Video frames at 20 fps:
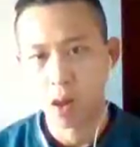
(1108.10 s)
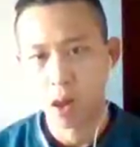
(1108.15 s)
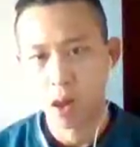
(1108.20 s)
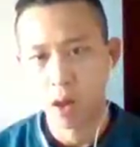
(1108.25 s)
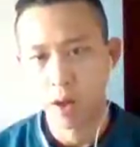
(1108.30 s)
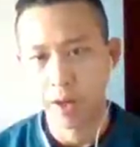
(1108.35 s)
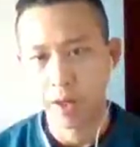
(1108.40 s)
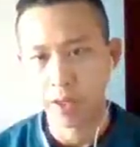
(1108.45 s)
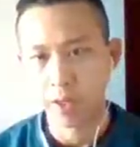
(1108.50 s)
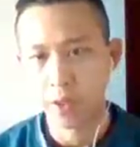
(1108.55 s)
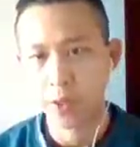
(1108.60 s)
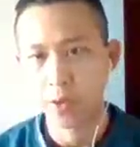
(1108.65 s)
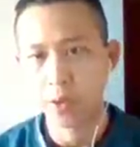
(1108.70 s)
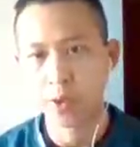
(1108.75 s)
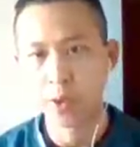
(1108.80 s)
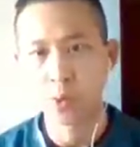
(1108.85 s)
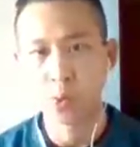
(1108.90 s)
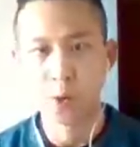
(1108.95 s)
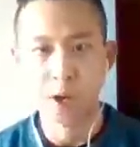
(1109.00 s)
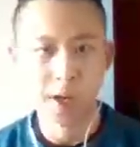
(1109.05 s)
Alright,
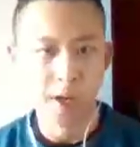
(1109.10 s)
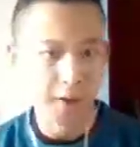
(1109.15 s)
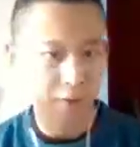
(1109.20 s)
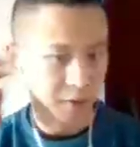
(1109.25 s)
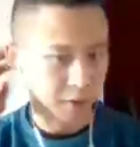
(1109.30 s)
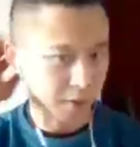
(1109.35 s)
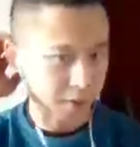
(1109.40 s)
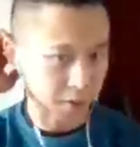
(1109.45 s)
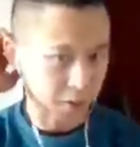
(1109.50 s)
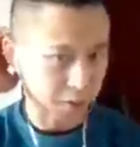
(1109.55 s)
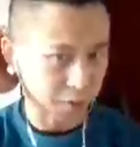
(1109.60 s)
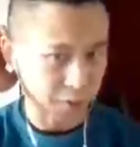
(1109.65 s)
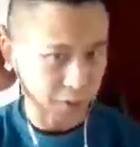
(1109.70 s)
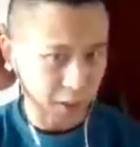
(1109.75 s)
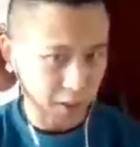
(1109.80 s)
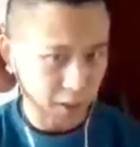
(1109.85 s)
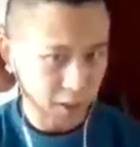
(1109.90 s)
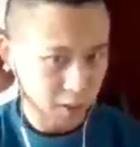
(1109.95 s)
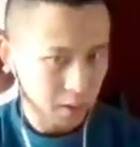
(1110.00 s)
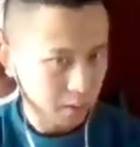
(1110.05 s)
you ran off a little too
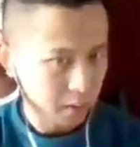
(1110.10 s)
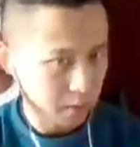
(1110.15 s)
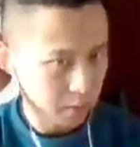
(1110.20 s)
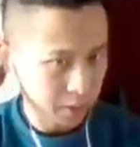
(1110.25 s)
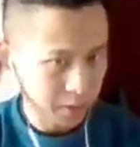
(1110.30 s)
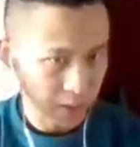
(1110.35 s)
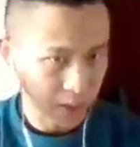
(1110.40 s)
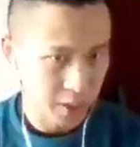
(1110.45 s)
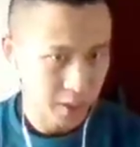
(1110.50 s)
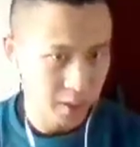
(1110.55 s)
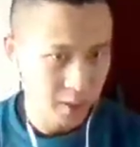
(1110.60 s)
far. Right there.